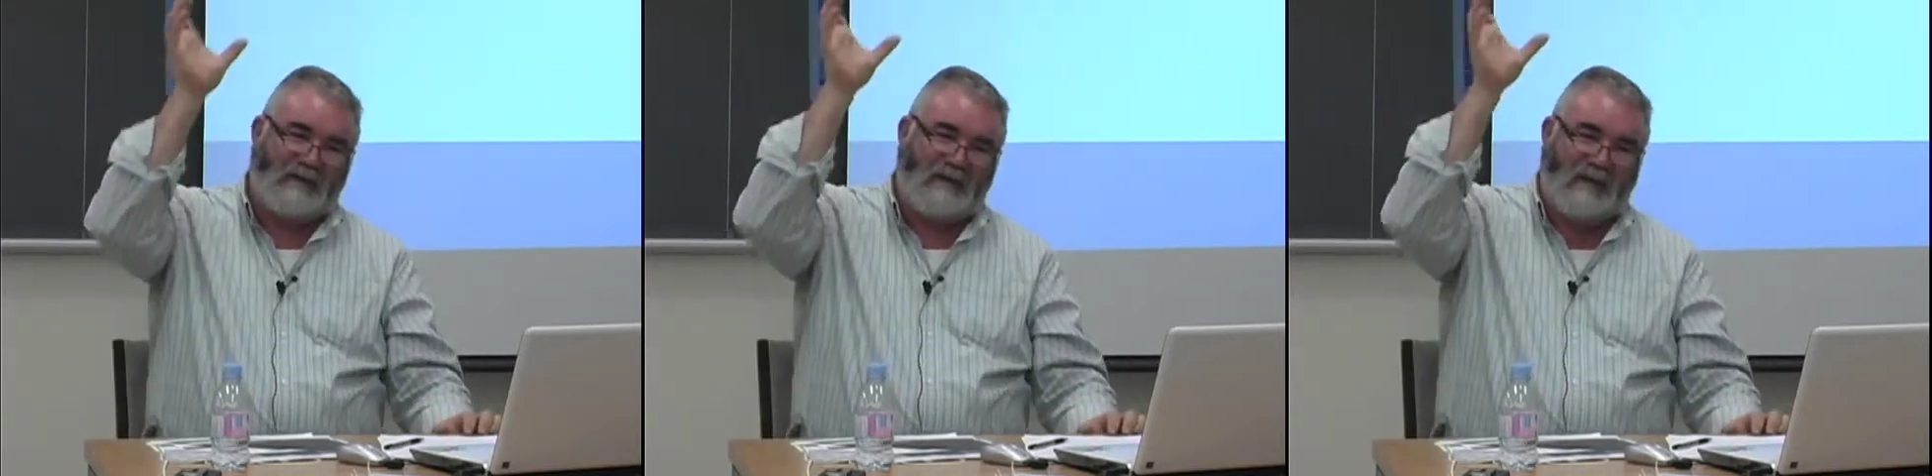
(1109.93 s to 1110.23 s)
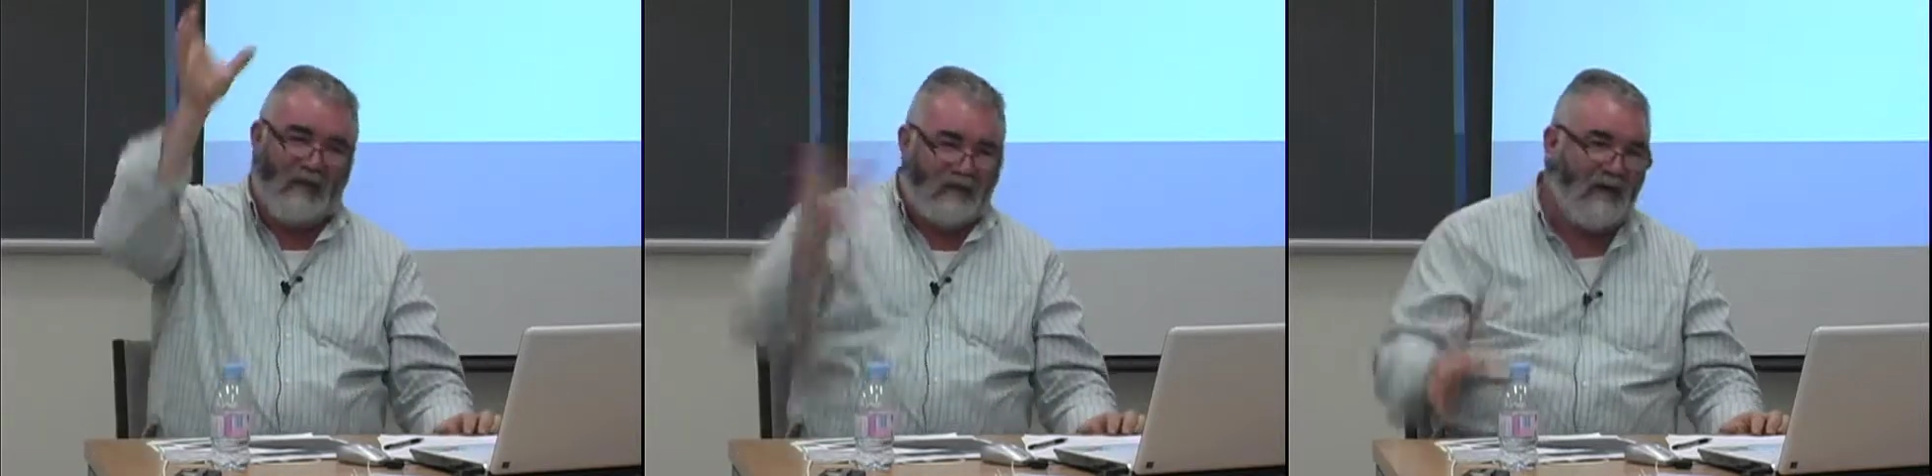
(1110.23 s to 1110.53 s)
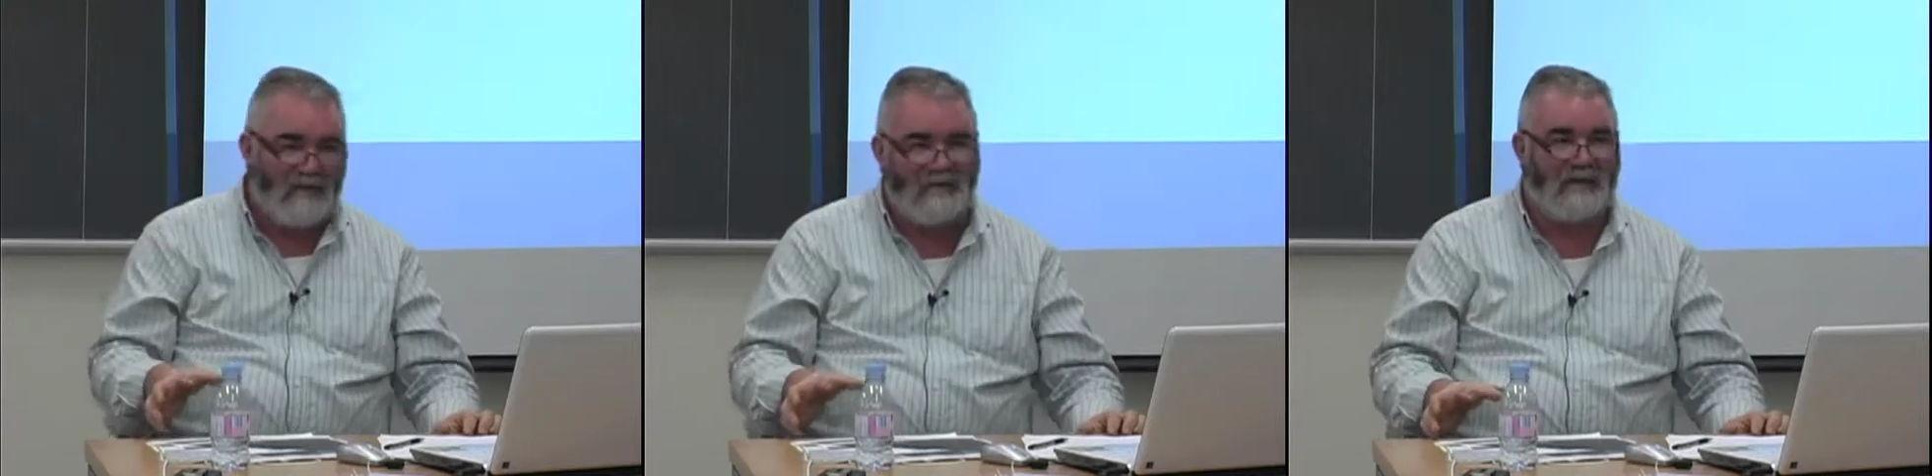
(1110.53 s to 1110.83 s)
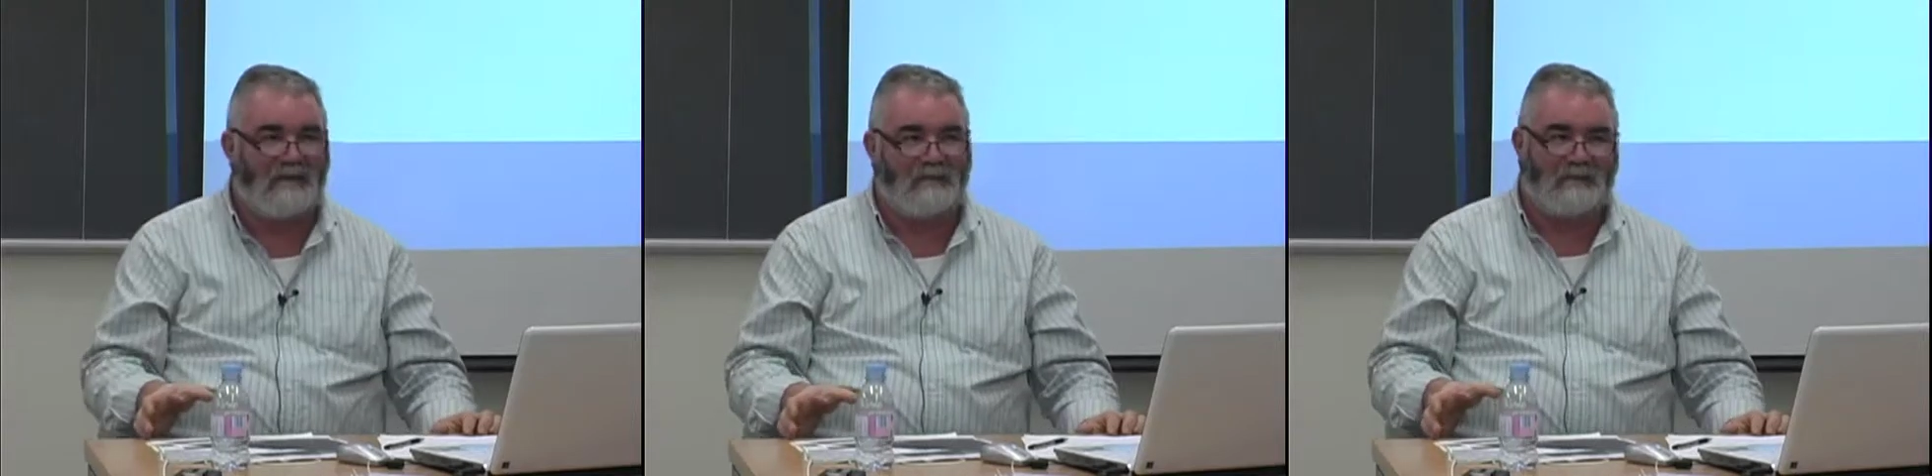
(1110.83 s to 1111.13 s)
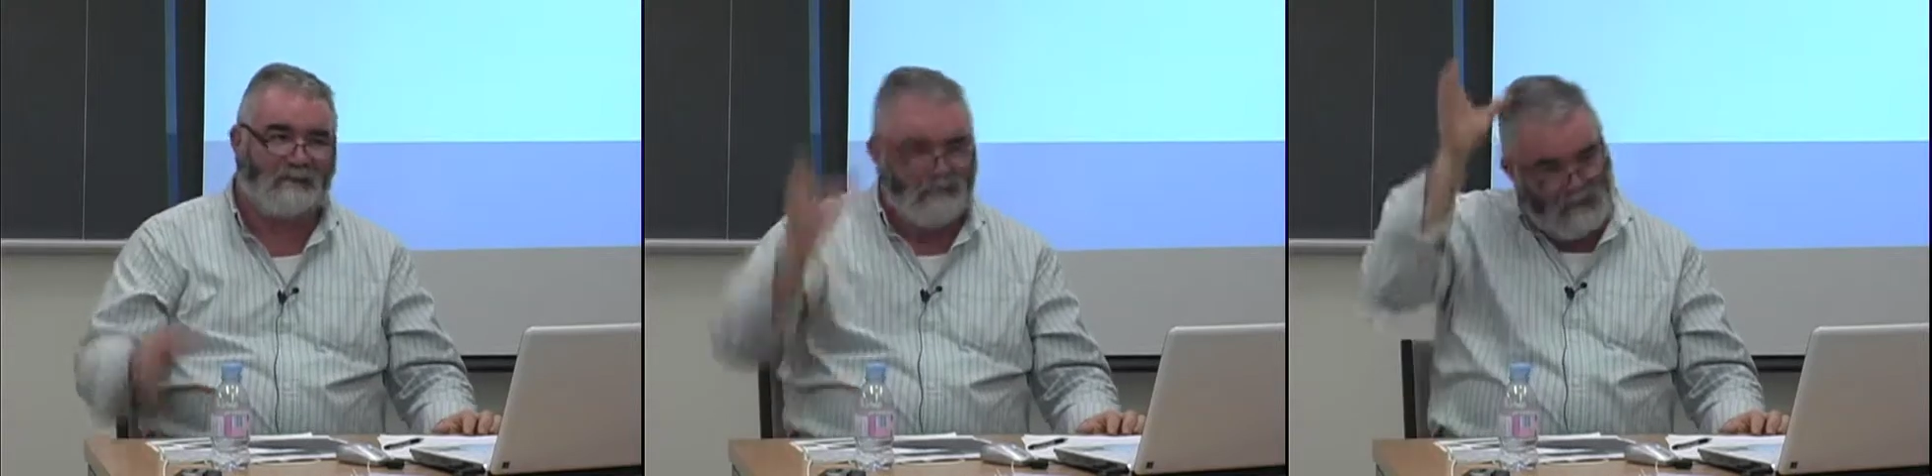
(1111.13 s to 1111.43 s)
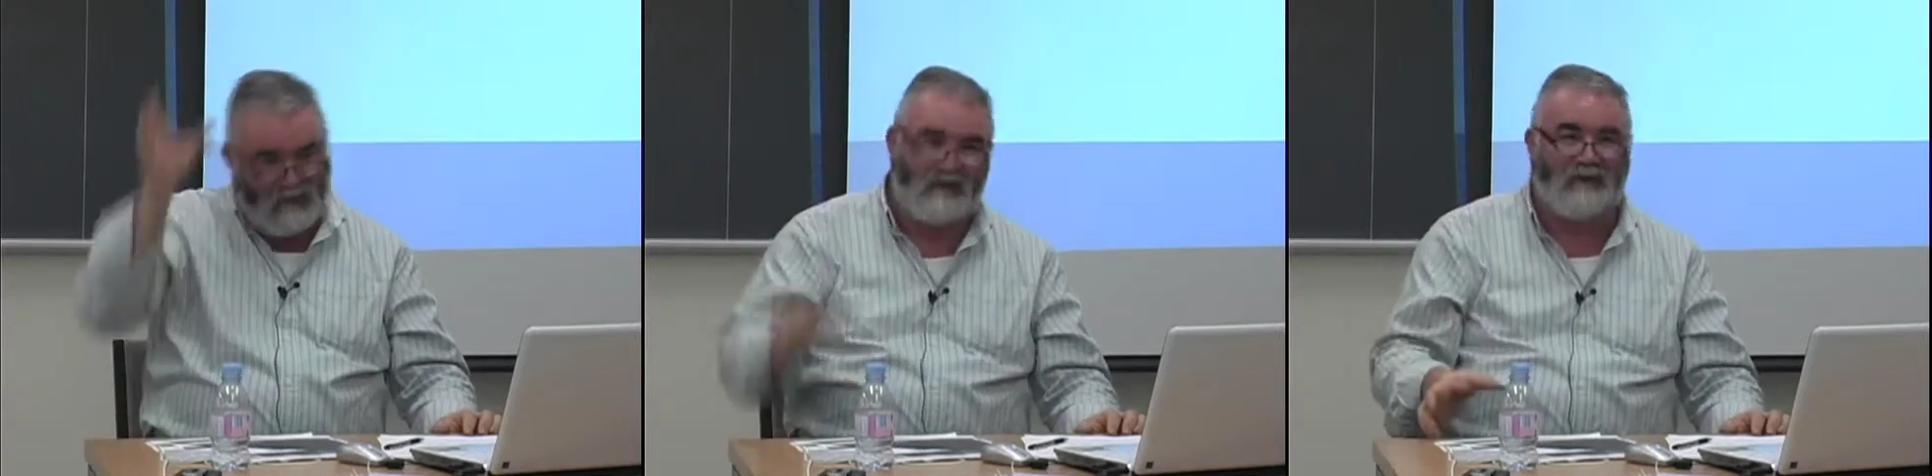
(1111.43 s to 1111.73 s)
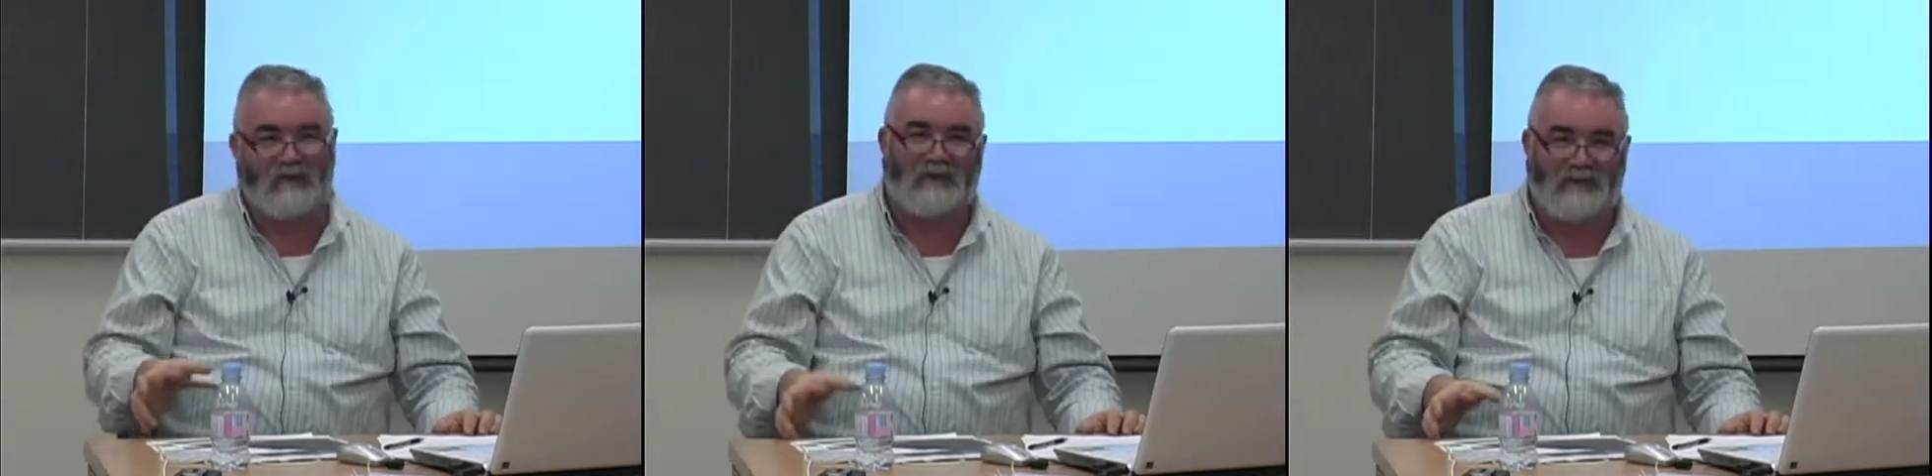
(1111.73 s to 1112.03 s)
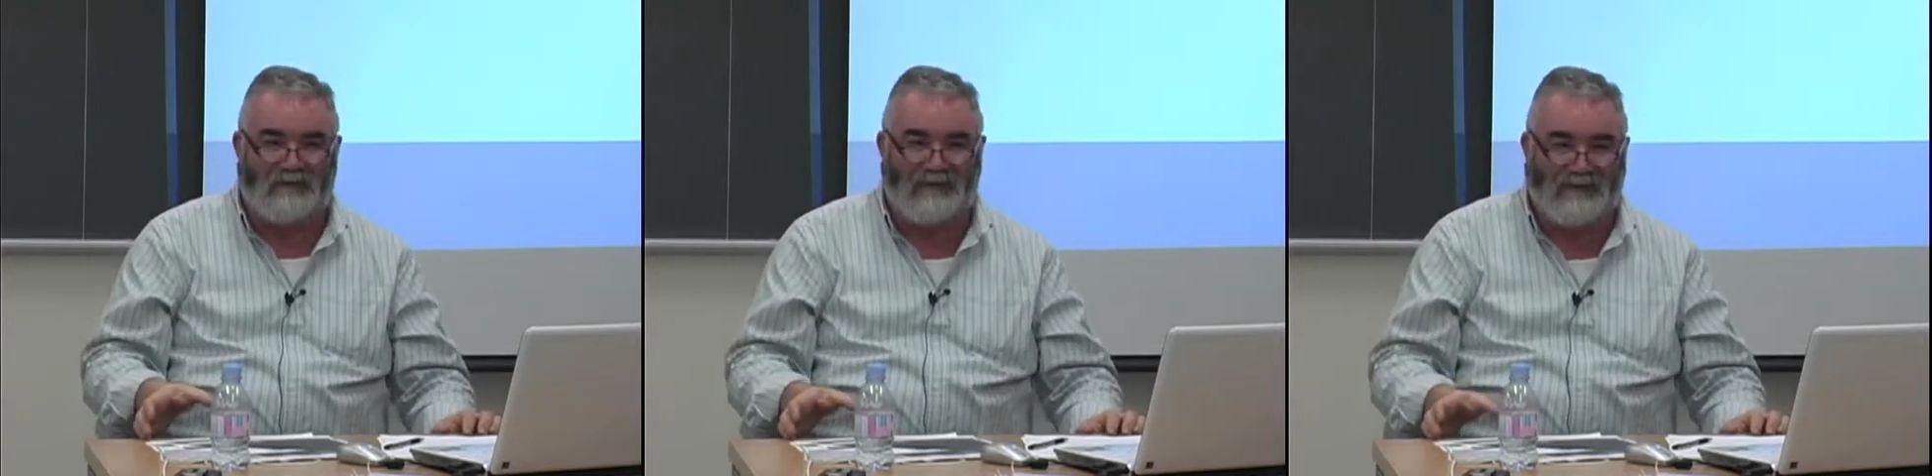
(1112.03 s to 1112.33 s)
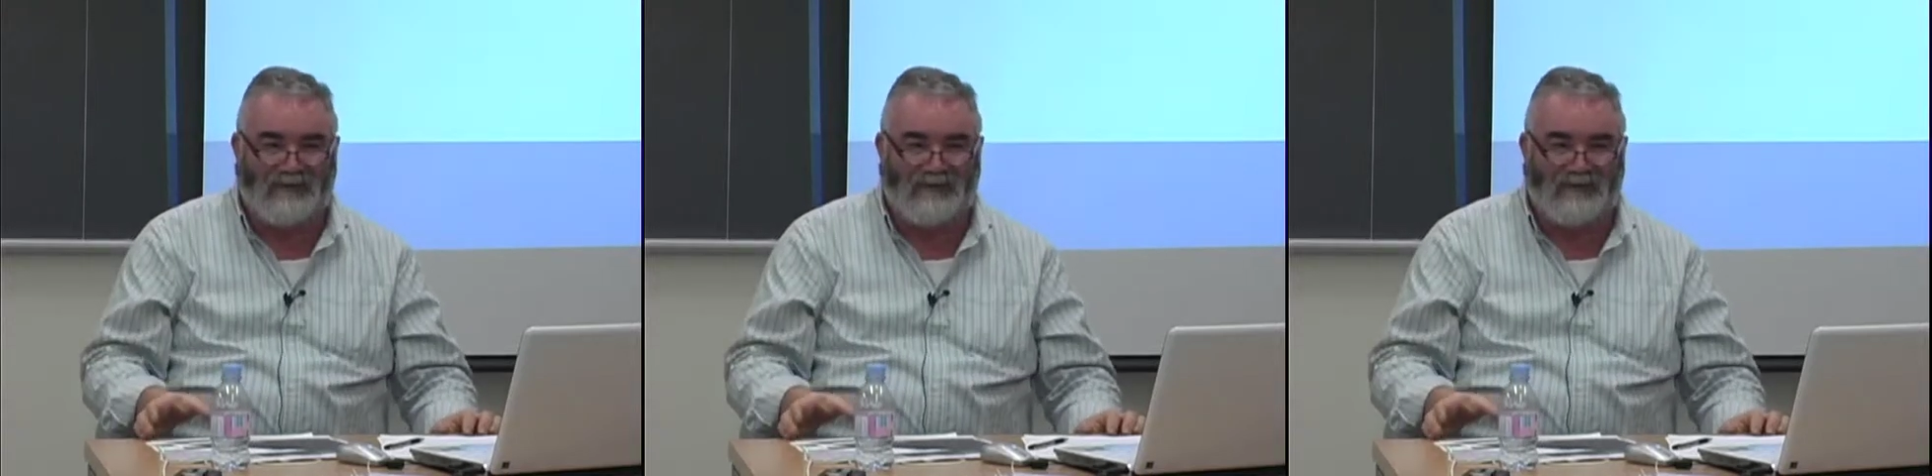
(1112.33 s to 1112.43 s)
And the other half saying, more nude torsos.